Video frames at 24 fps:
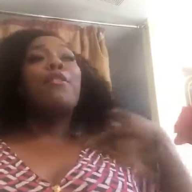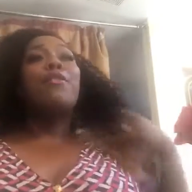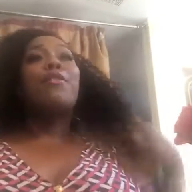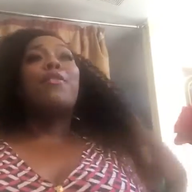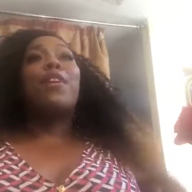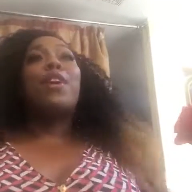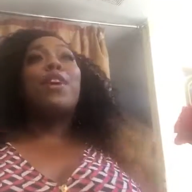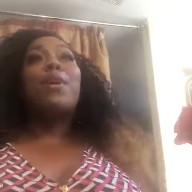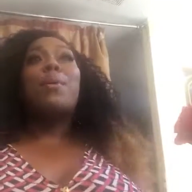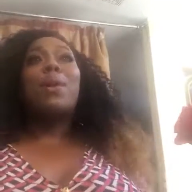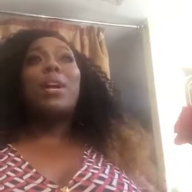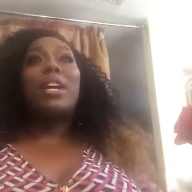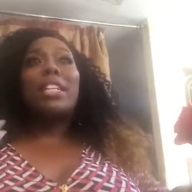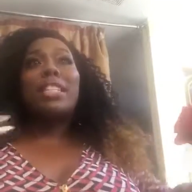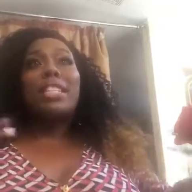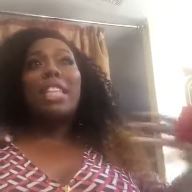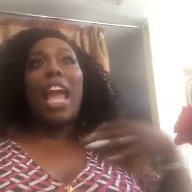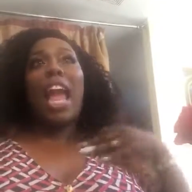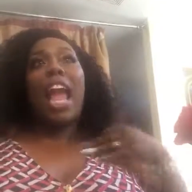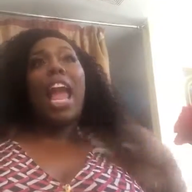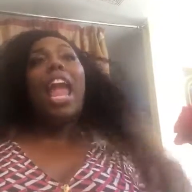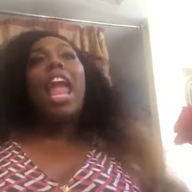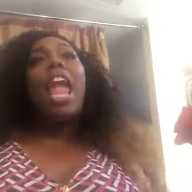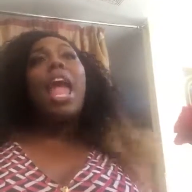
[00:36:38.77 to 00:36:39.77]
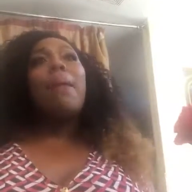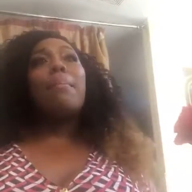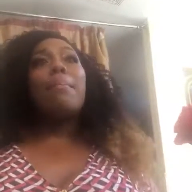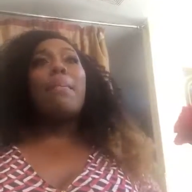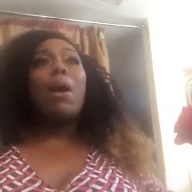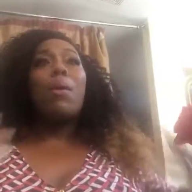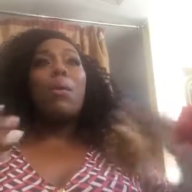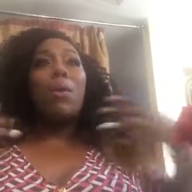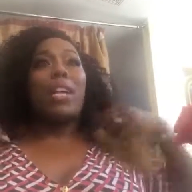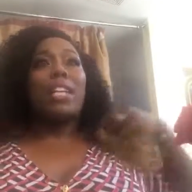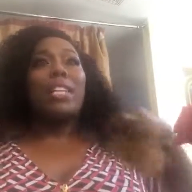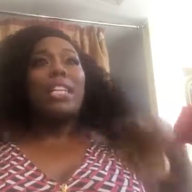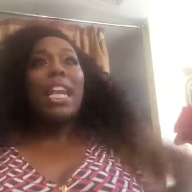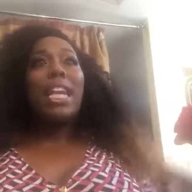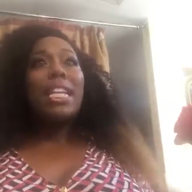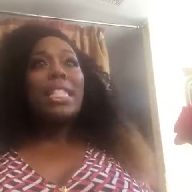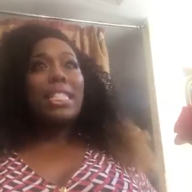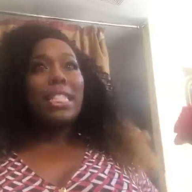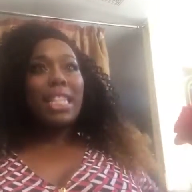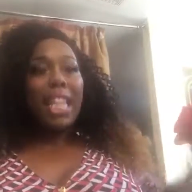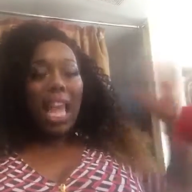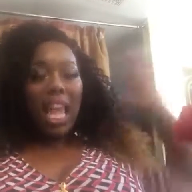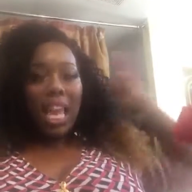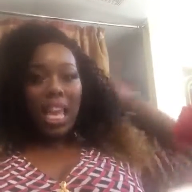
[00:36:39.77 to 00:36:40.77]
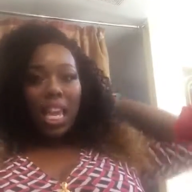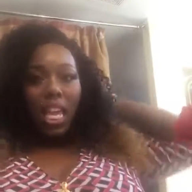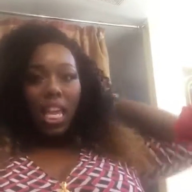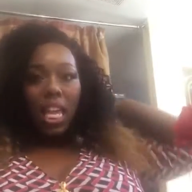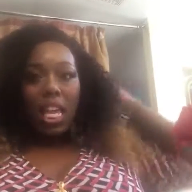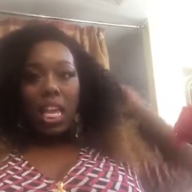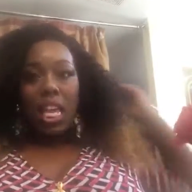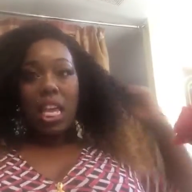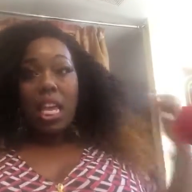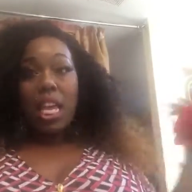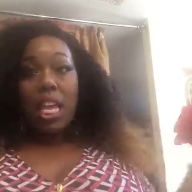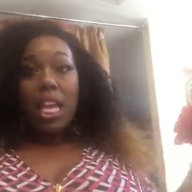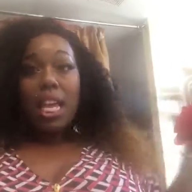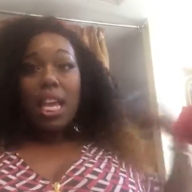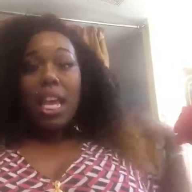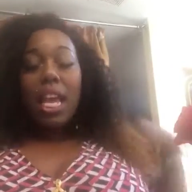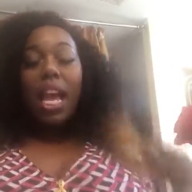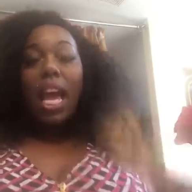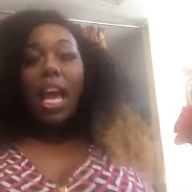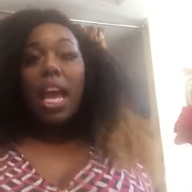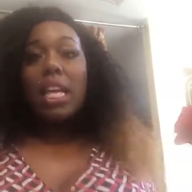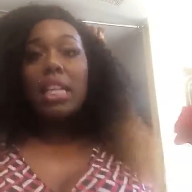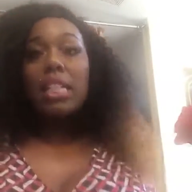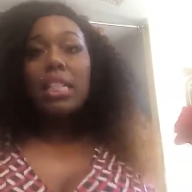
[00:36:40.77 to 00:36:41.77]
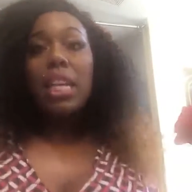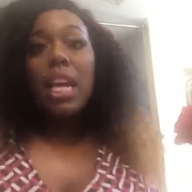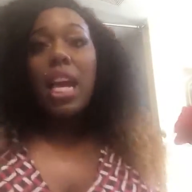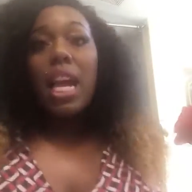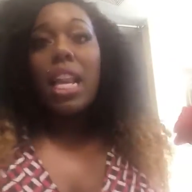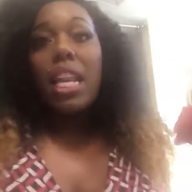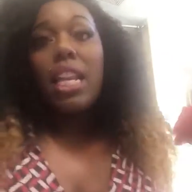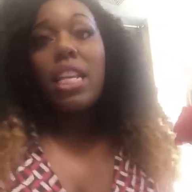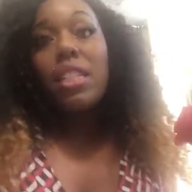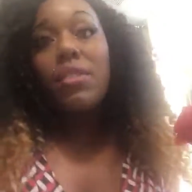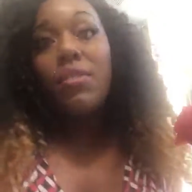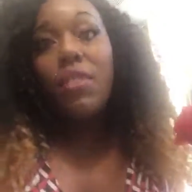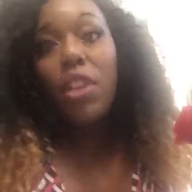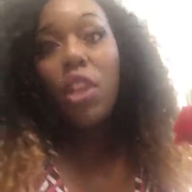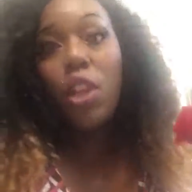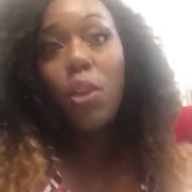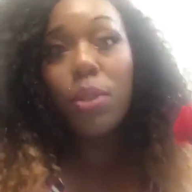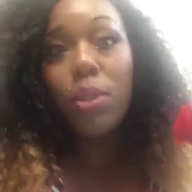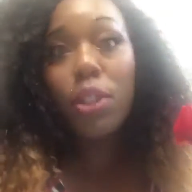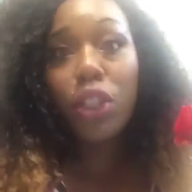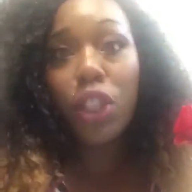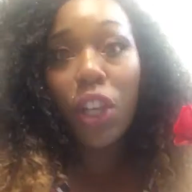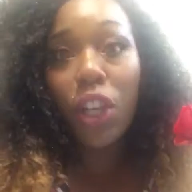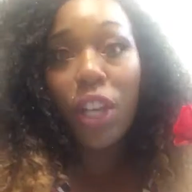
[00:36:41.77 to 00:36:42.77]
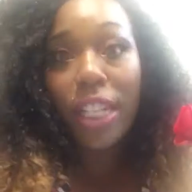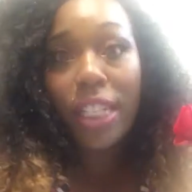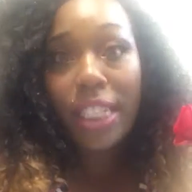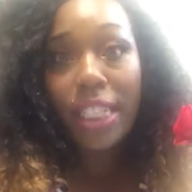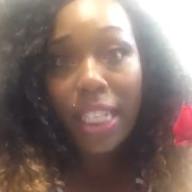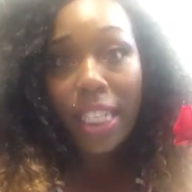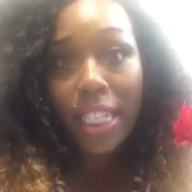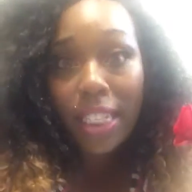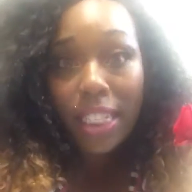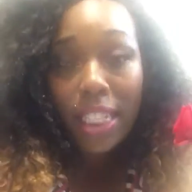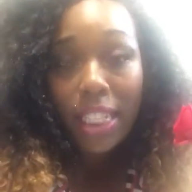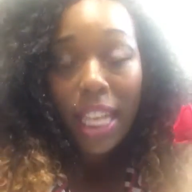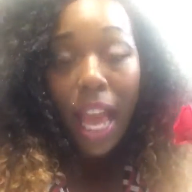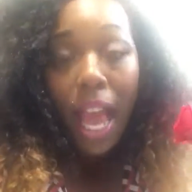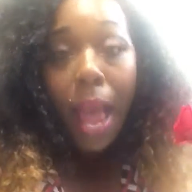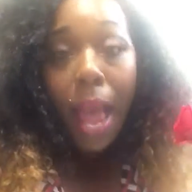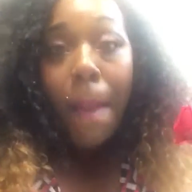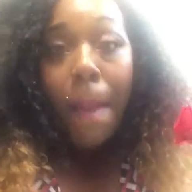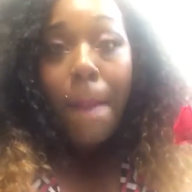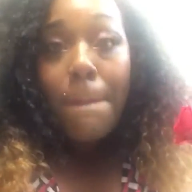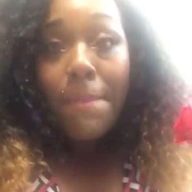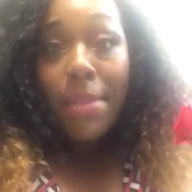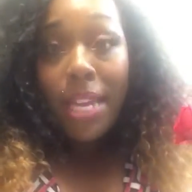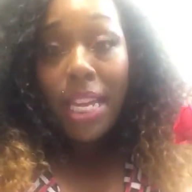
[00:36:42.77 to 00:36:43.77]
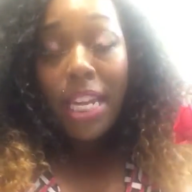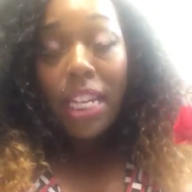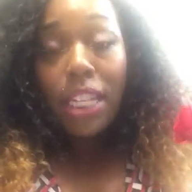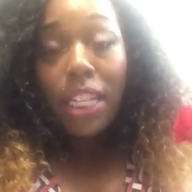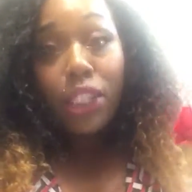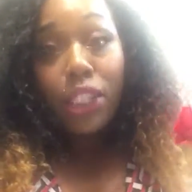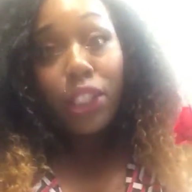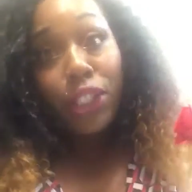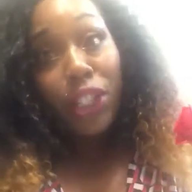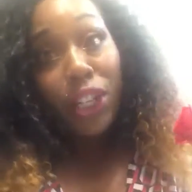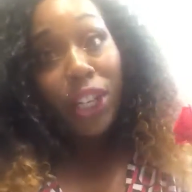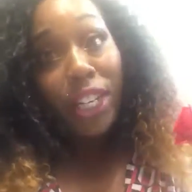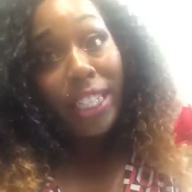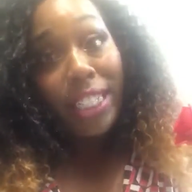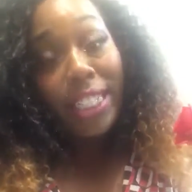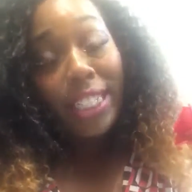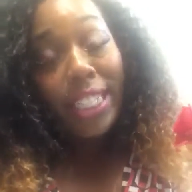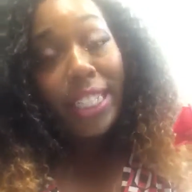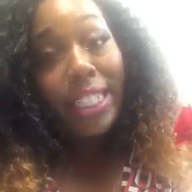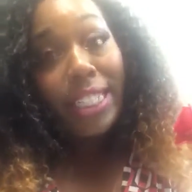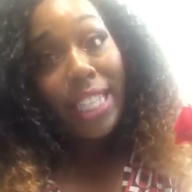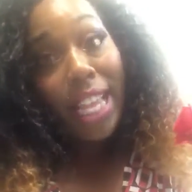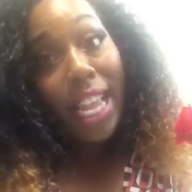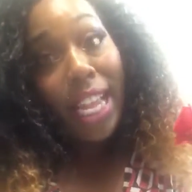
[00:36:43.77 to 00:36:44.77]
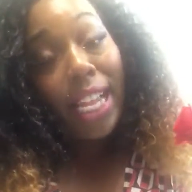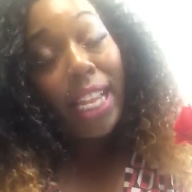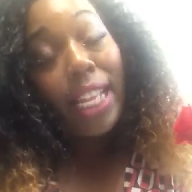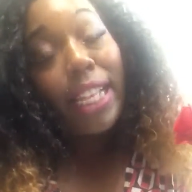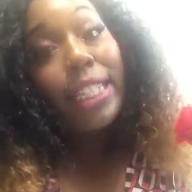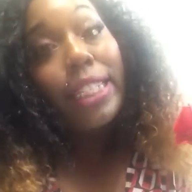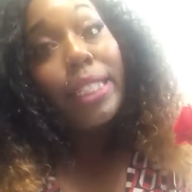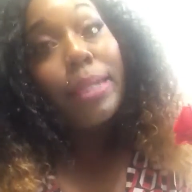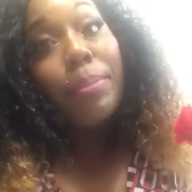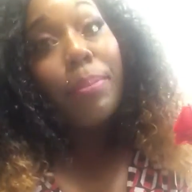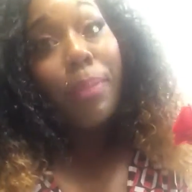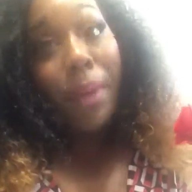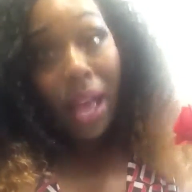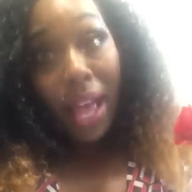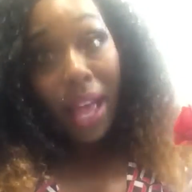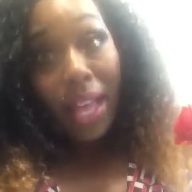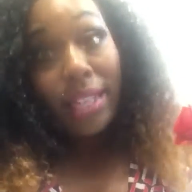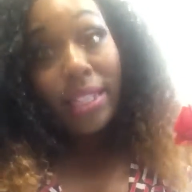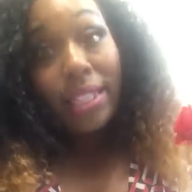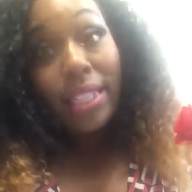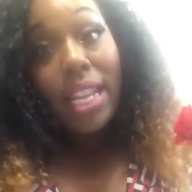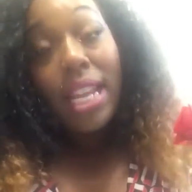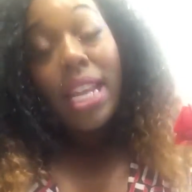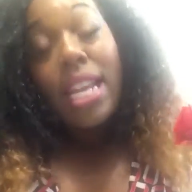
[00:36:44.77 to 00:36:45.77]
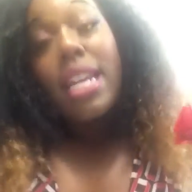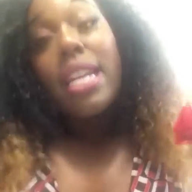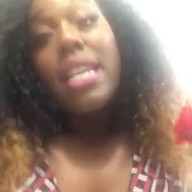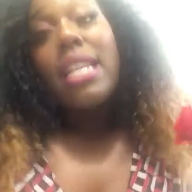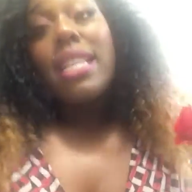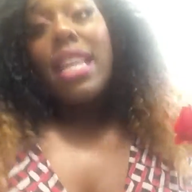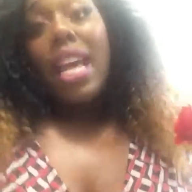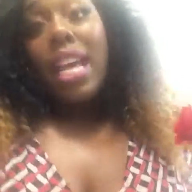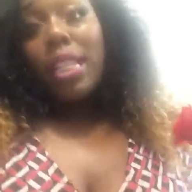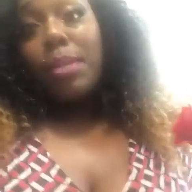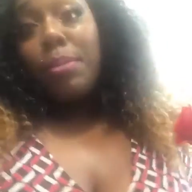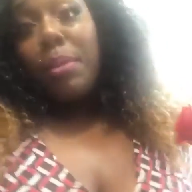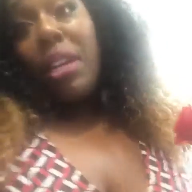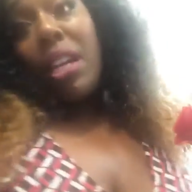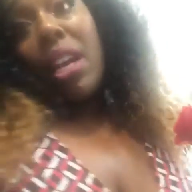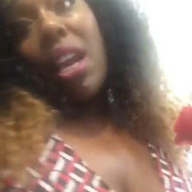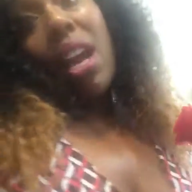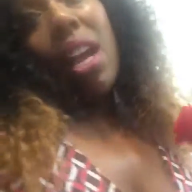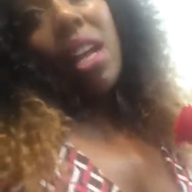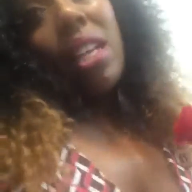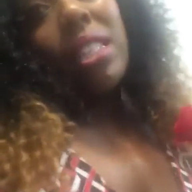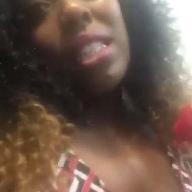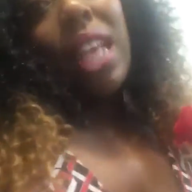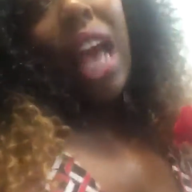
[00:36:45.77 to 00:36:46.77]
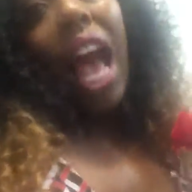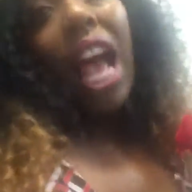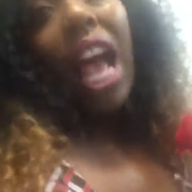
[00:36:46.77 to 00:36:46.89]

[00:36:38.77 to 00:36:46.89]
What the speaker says: for the workday. My workday slay. And done. This video was 36 minutes and 36 seconds, but that's because